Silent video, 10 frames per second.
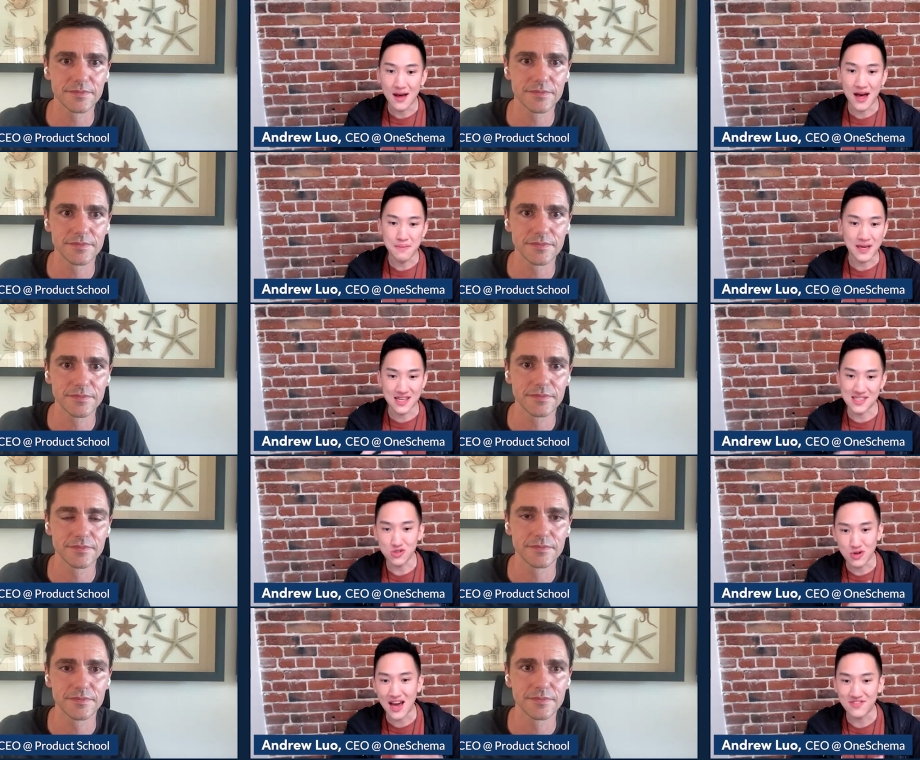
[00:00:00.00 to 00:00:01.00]
Speaker 1: uh, because
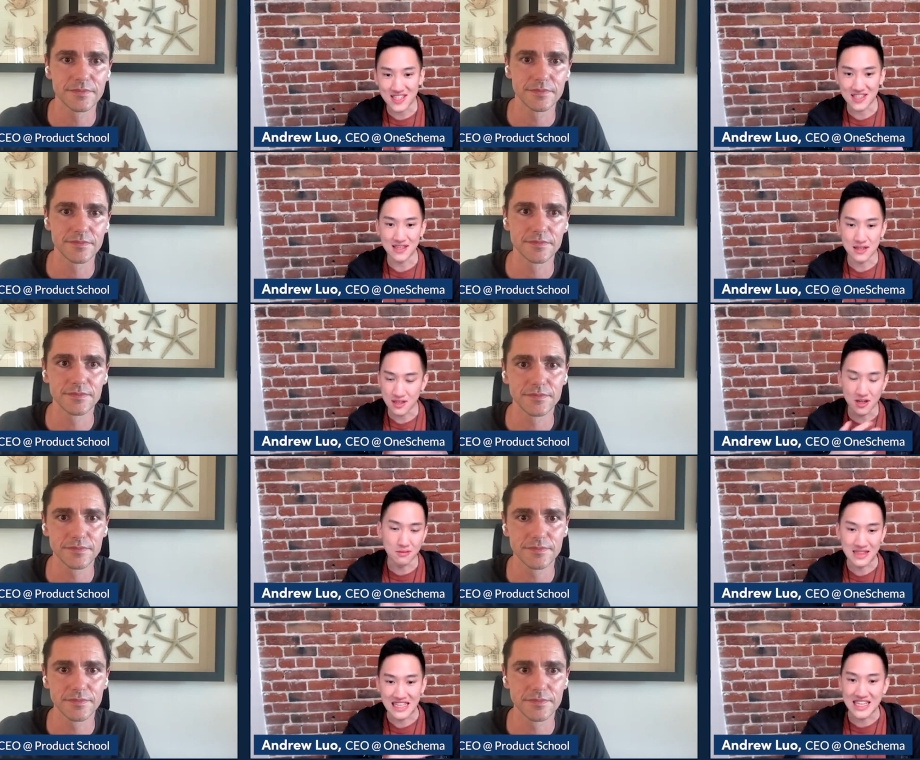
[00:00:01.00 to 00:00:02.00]
you have to you know,
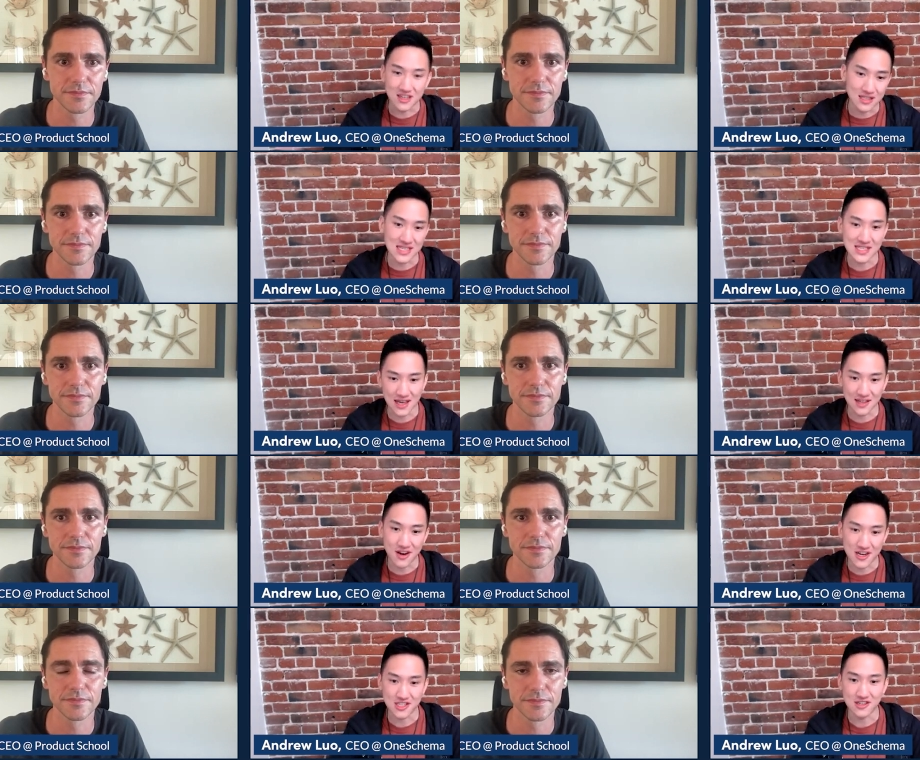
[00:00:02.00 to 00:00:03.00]
linearly scale
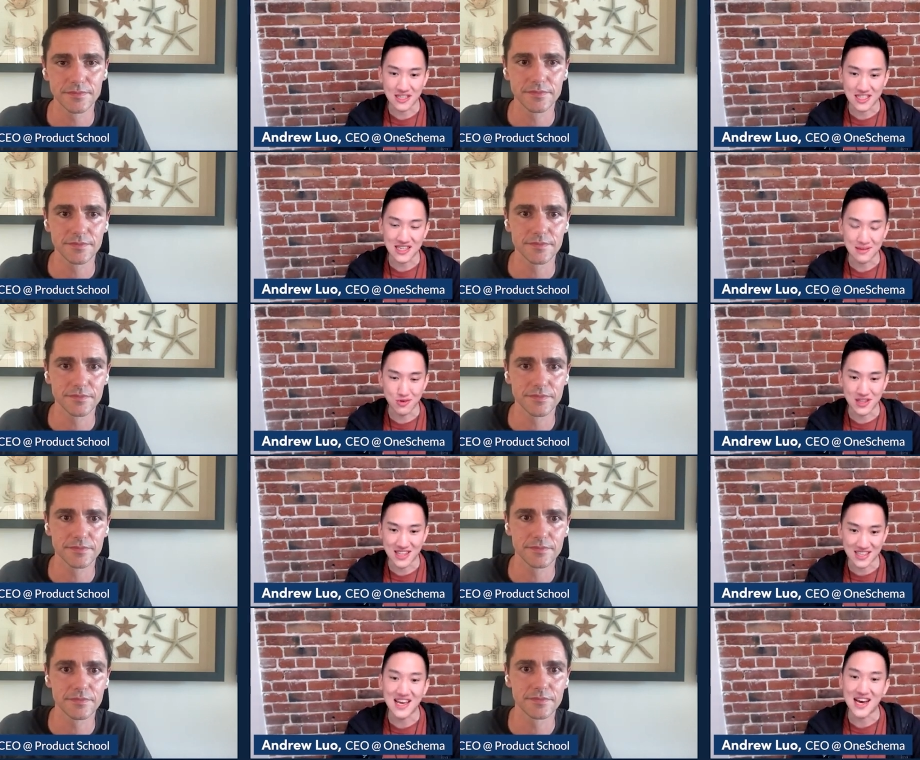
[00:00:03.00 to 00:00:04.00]
your engineering team with
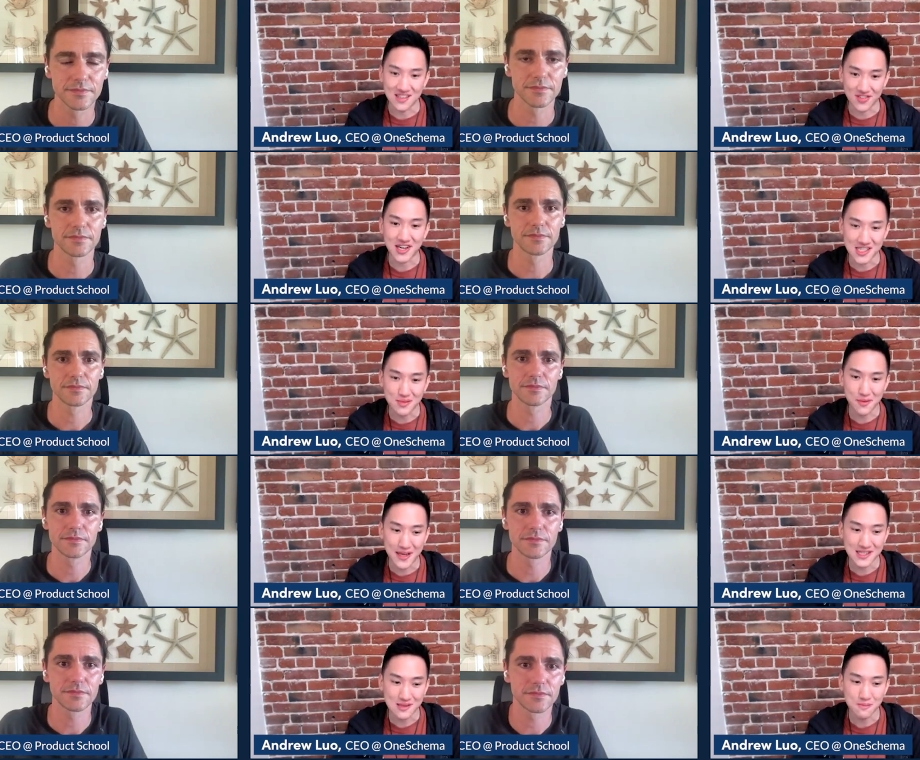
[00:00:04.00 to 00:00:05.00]
the size of your customer
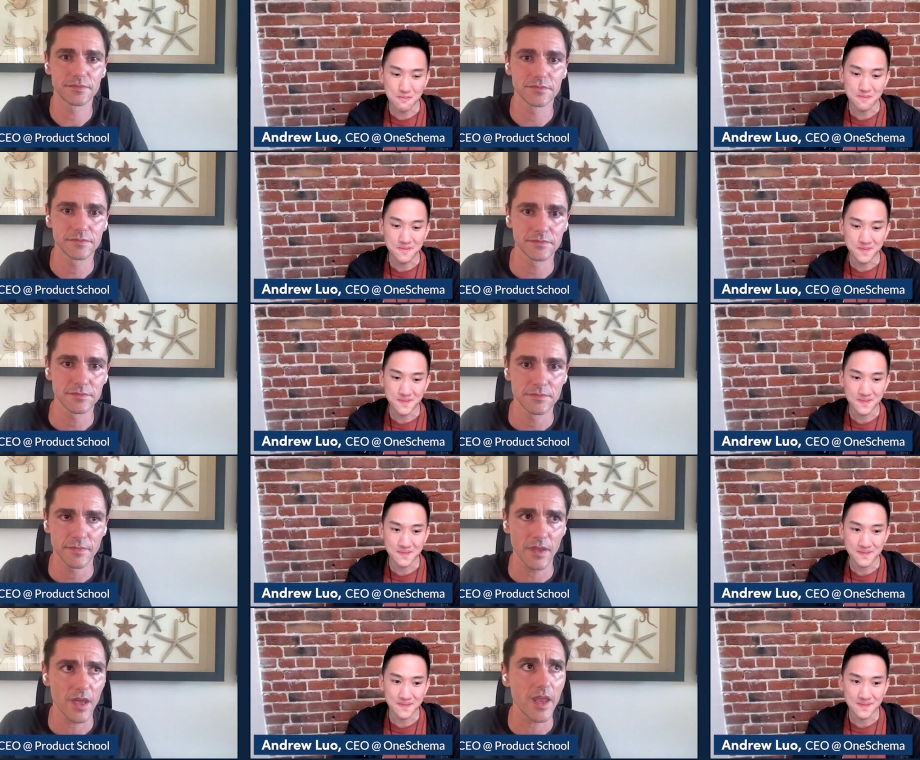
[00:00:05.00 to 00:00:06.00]
base.
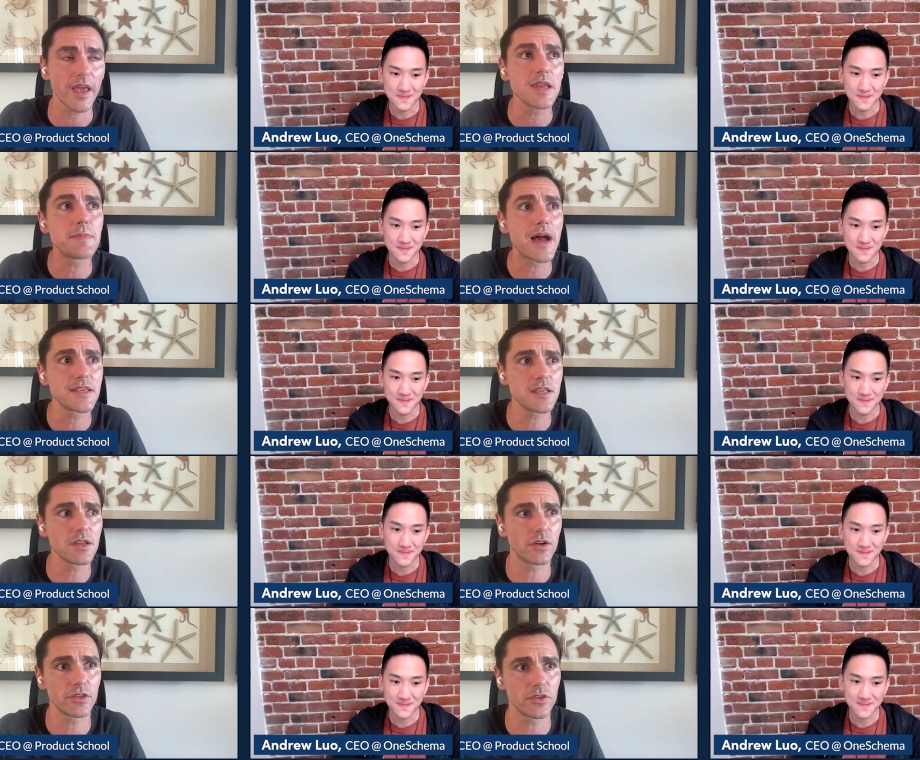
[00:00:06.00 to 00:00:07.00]
Speaker 2: And I can
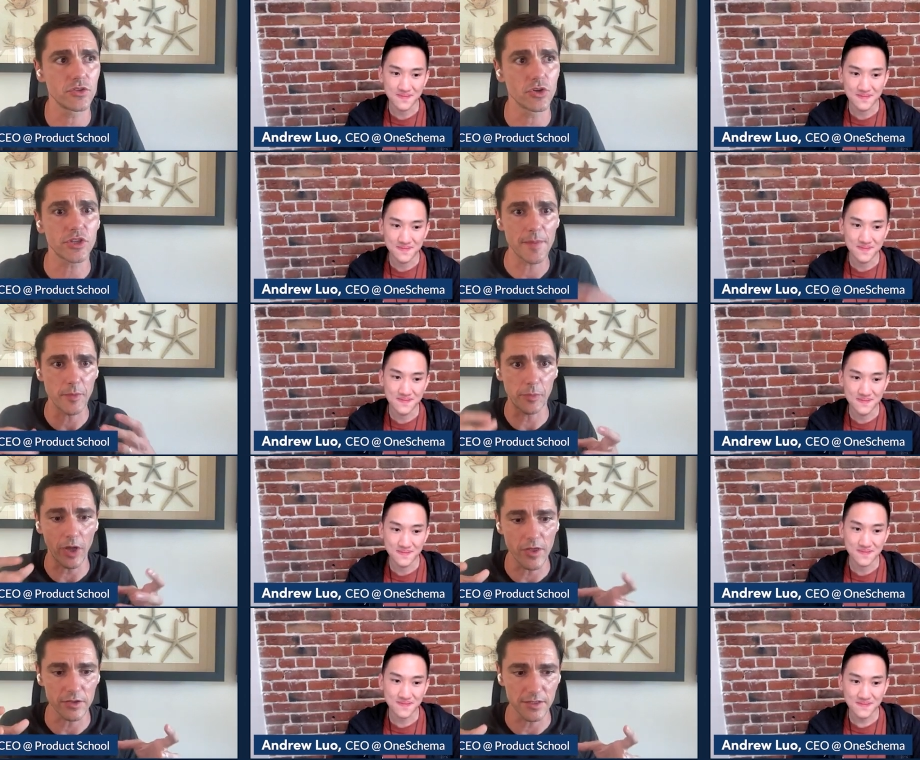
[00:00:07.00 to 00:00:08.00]
imagine your type of
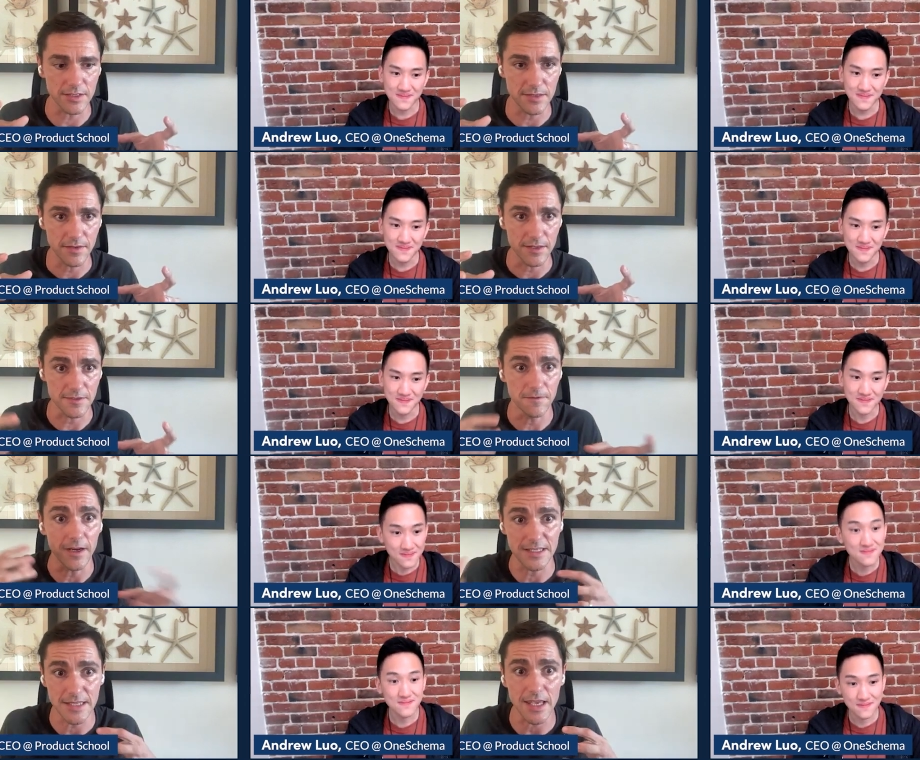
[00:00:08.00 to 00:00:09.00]
product is, is
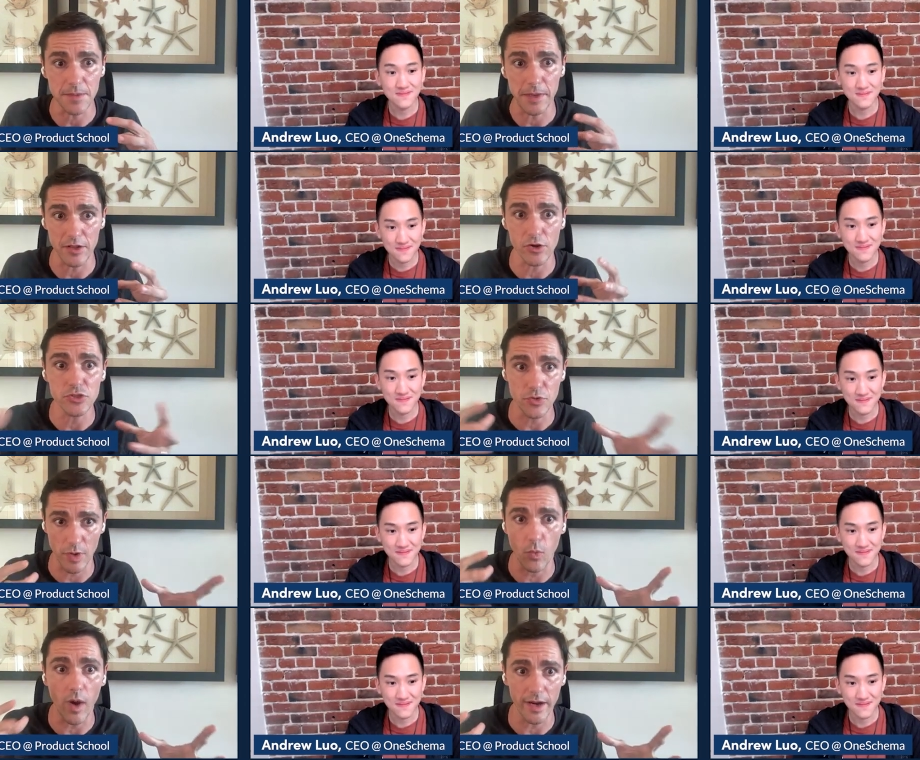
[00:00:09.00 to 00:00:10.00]
very sticky, but it
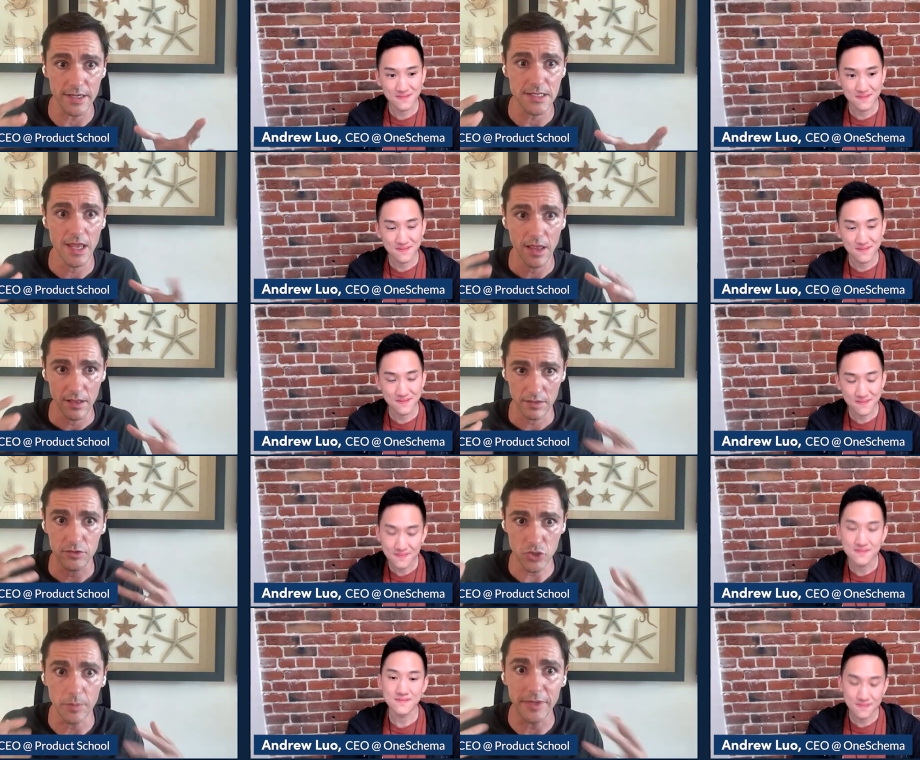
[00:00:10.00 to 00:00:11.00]
also requires
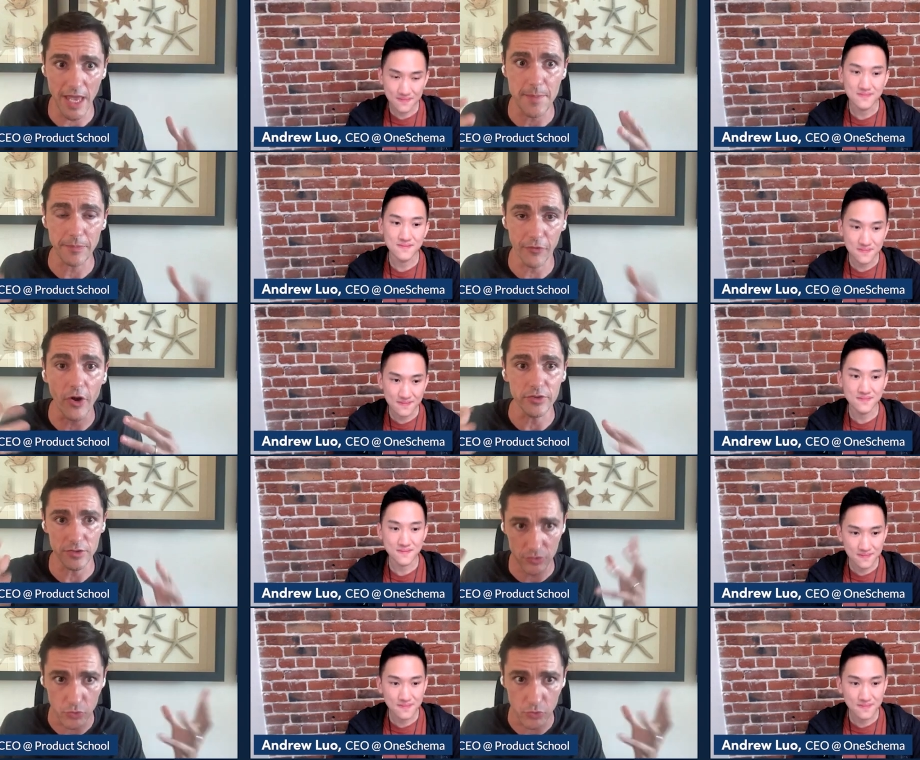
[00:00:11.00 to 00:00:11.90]
some time upfront